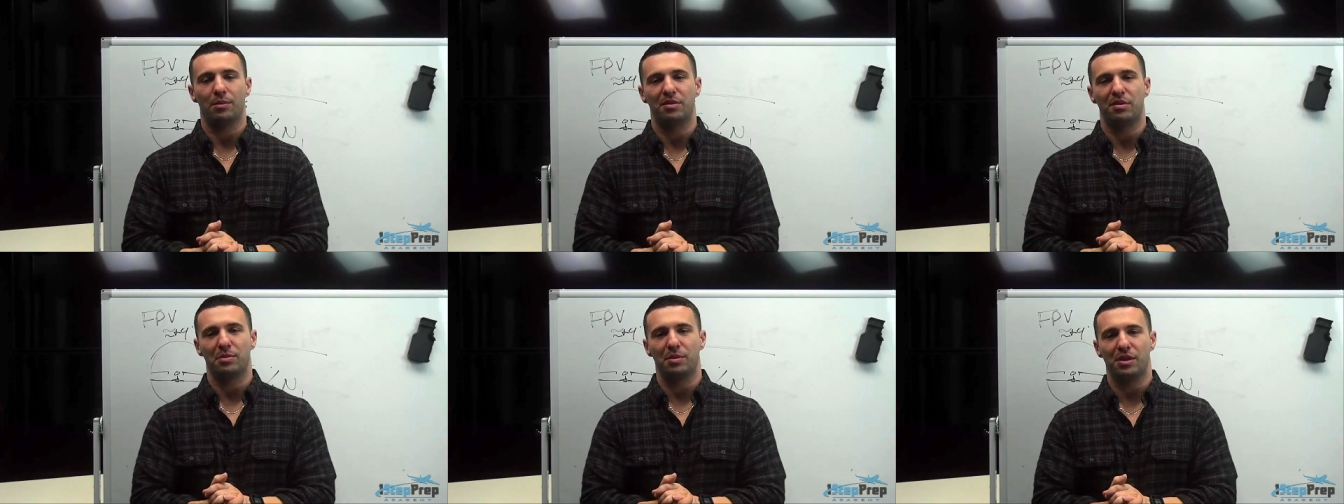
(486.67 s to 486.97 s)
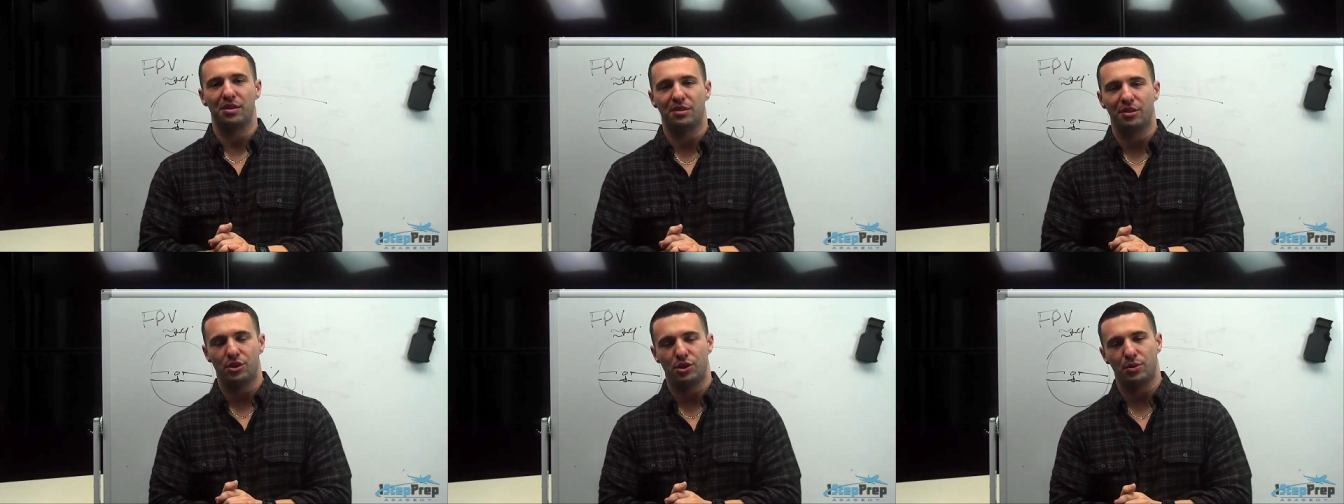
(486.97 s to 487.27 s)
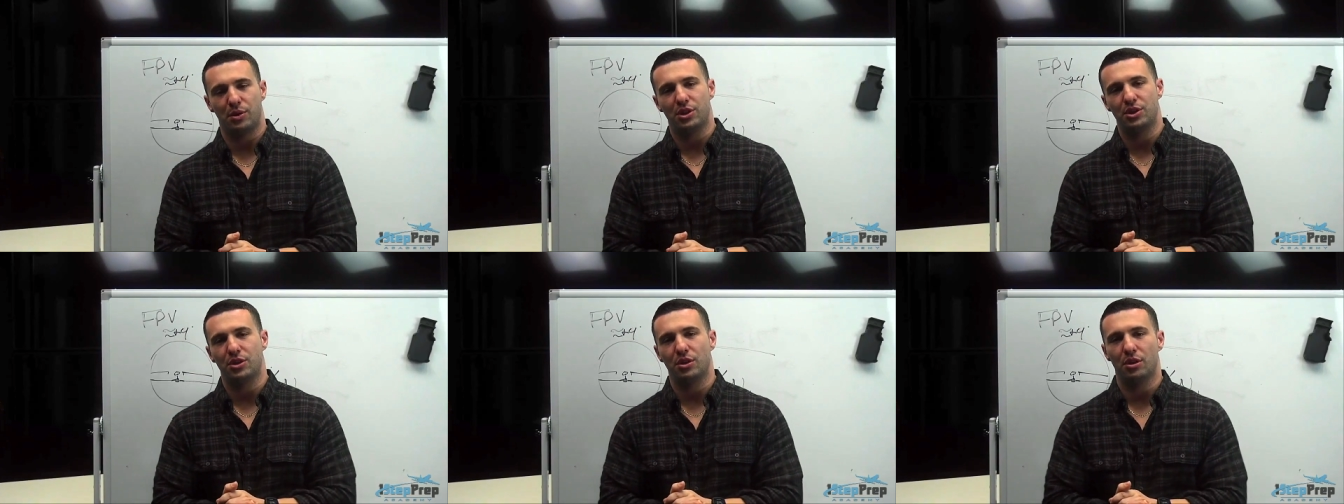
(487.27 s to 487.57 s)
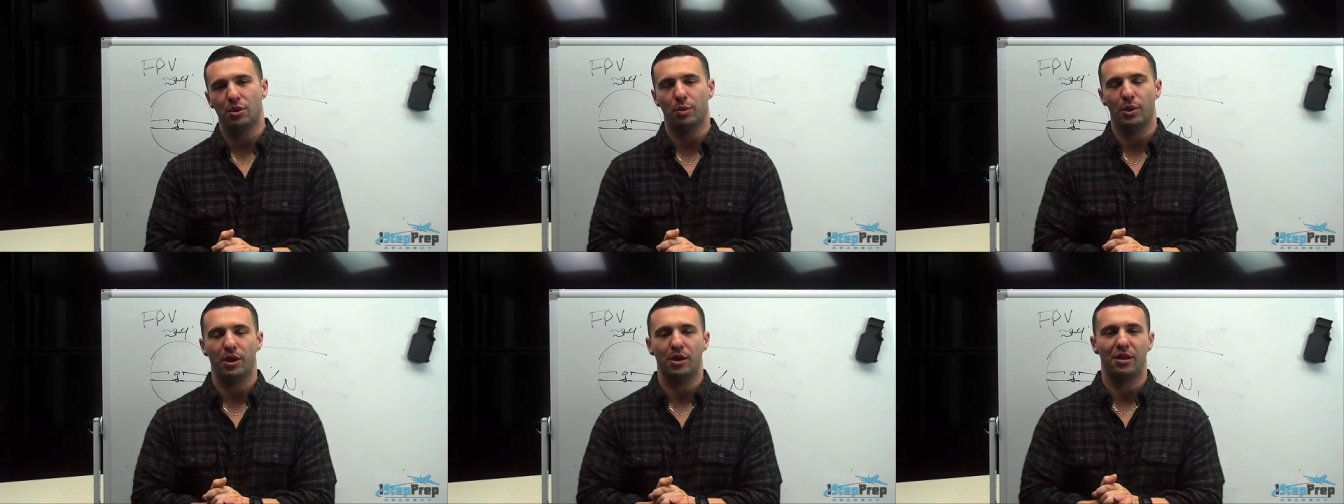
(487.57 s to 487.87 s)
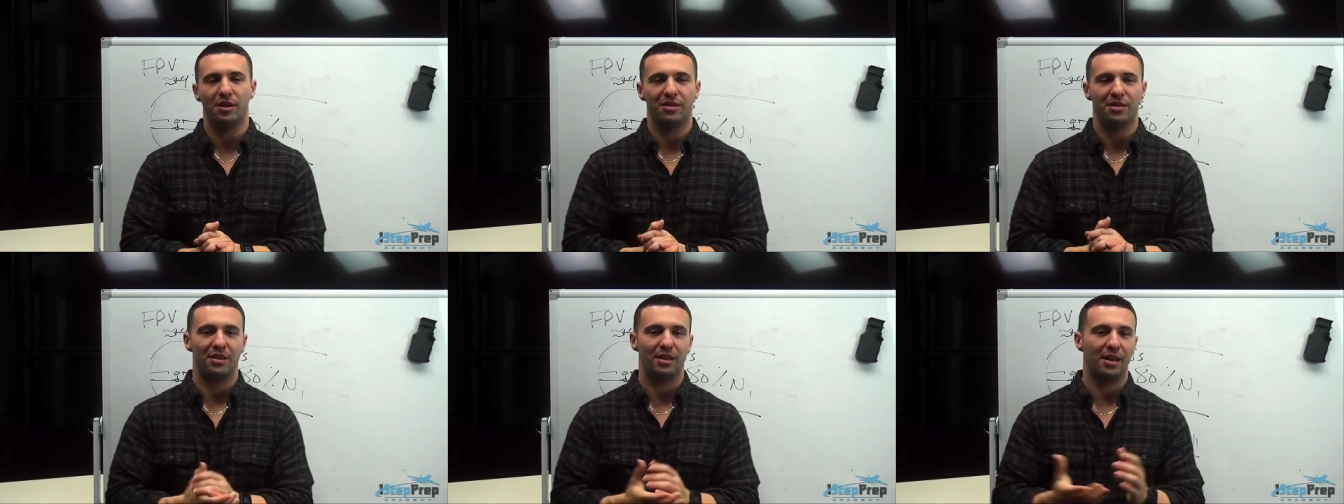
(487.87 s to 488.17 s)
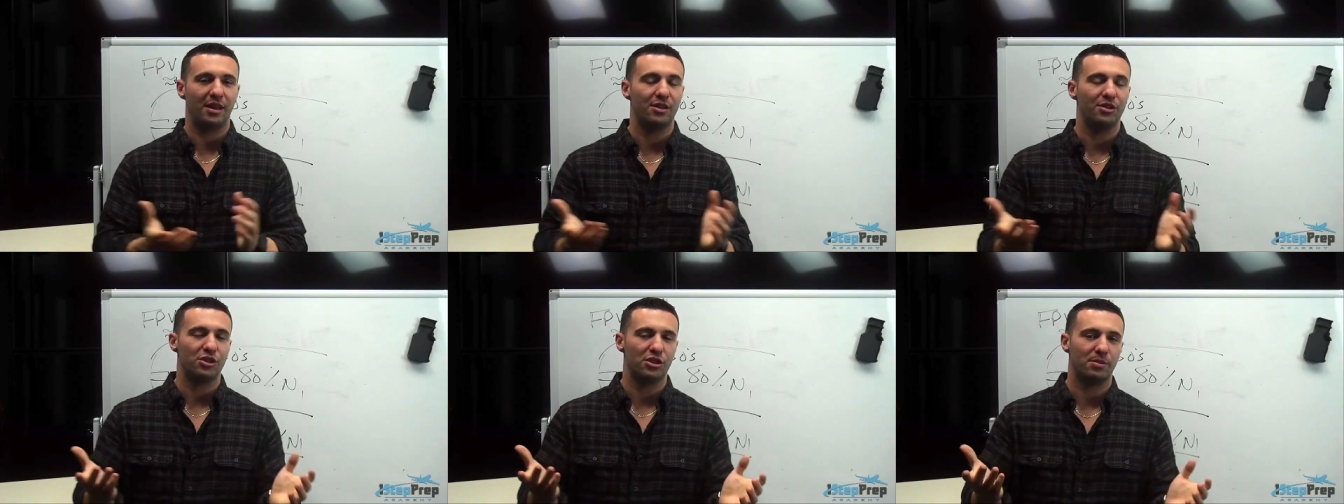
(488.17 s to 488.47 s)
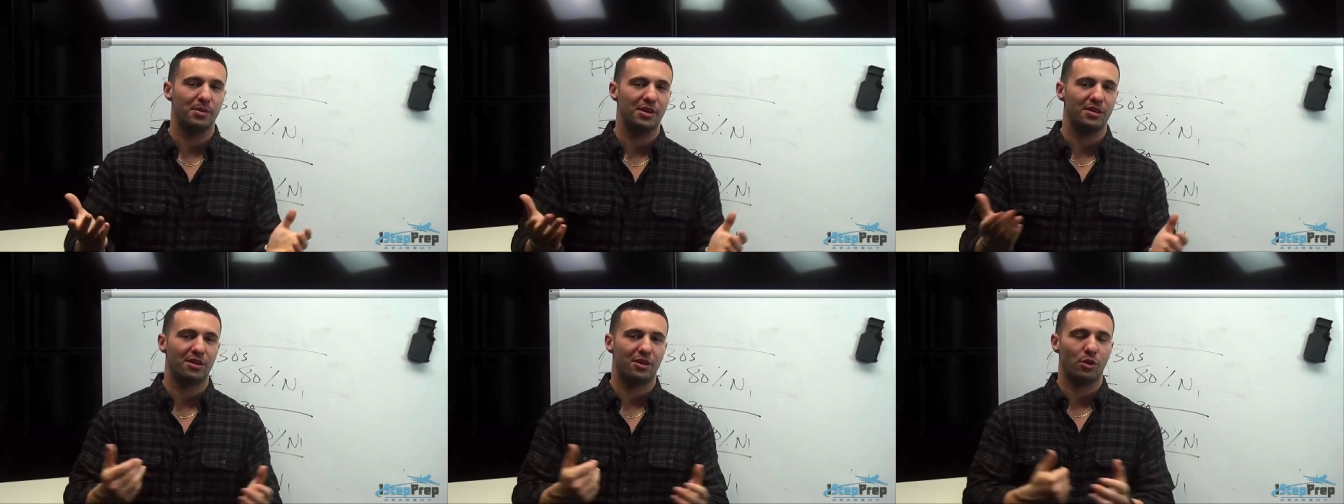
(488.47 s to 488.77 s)
some good situational awareness and
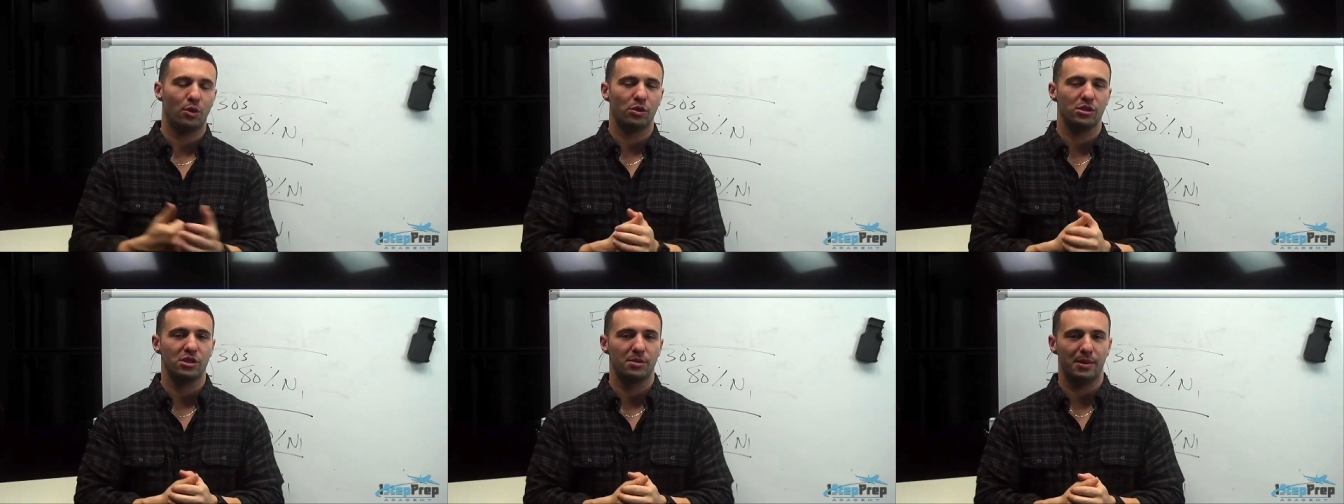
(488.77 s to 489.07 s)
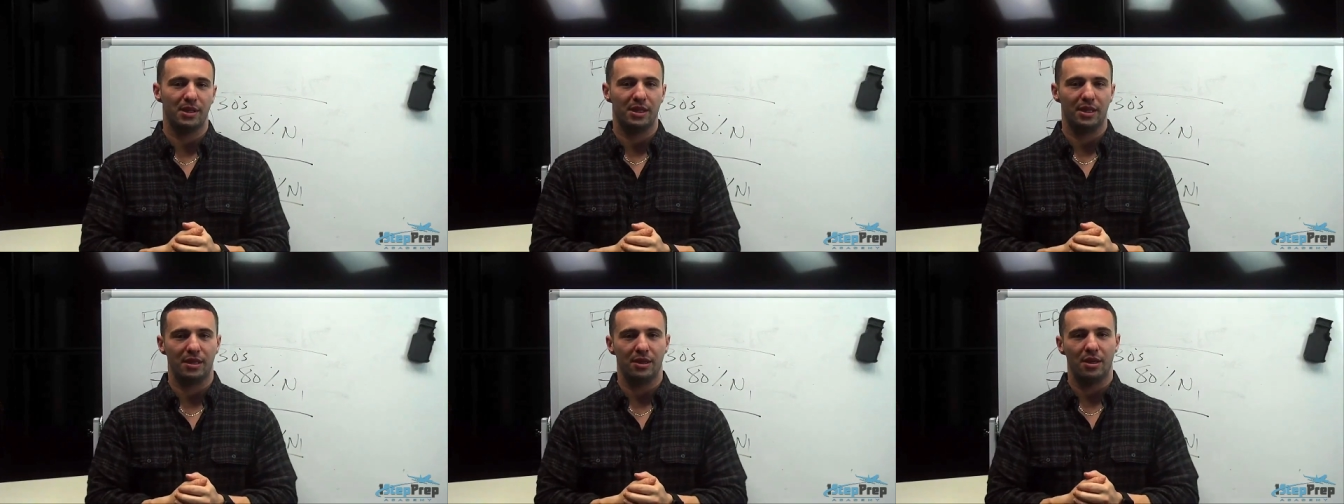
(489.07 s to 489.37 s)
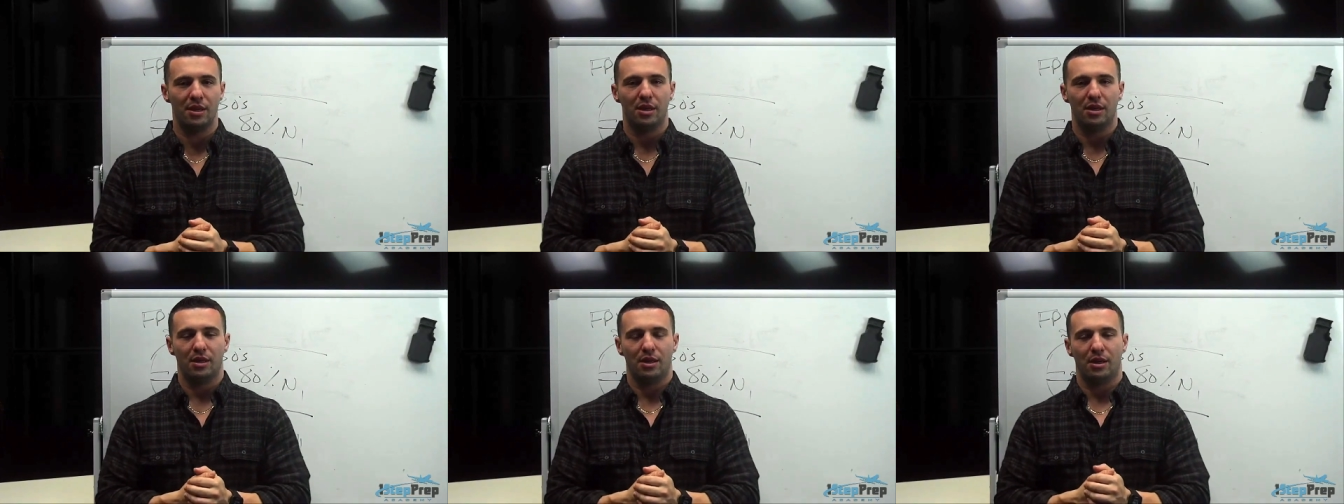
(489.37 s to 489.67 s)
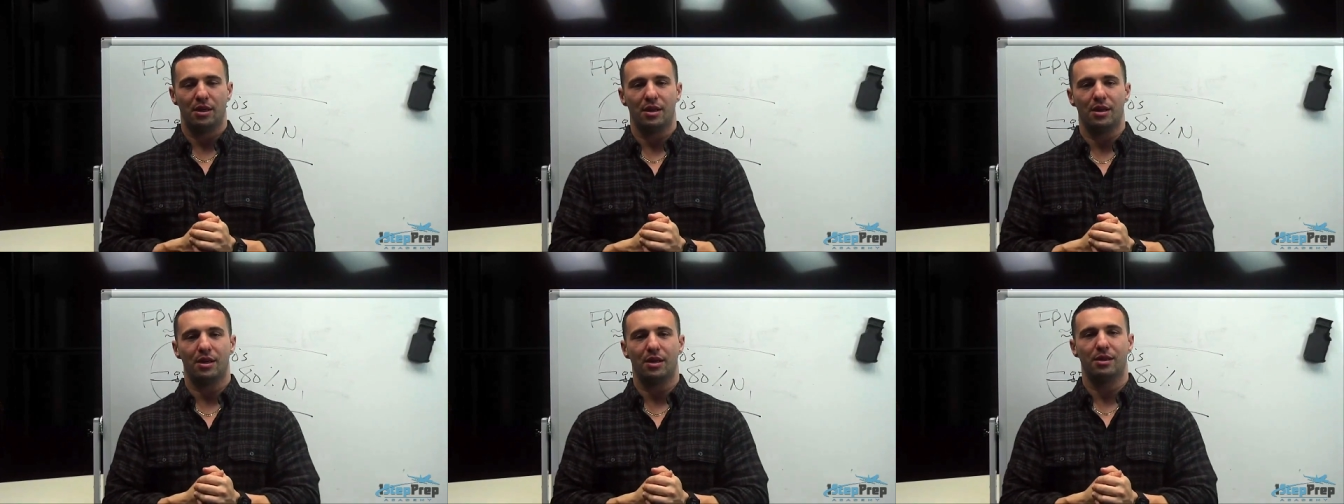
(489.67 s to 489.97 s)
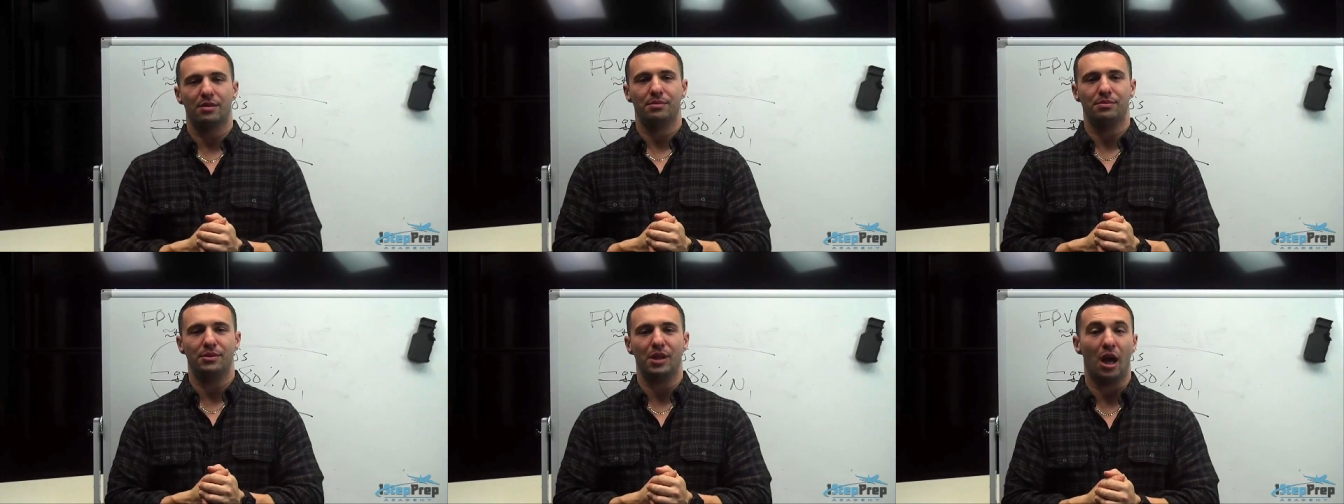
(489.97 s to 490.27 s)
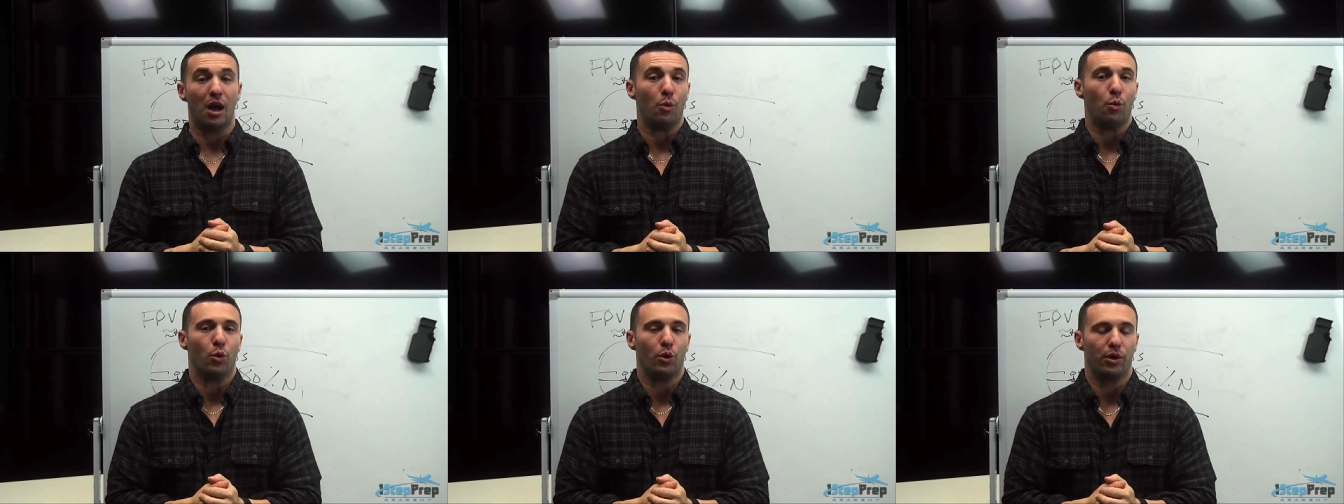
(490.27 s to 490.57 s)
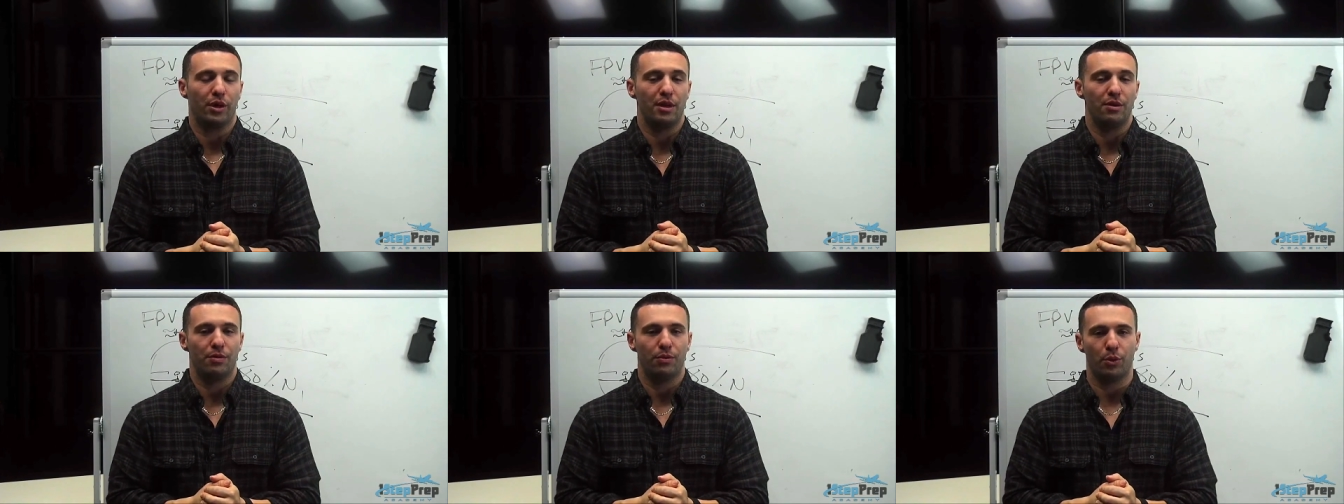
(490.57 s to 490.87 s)
instruments that are ultimately uh, not
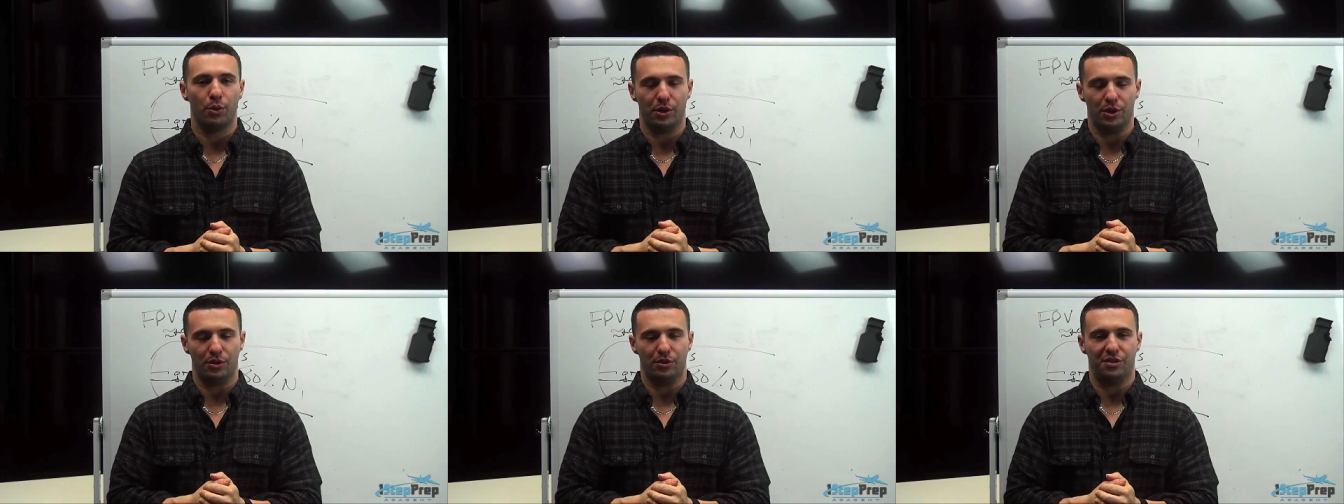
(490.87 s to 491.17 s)
working for you.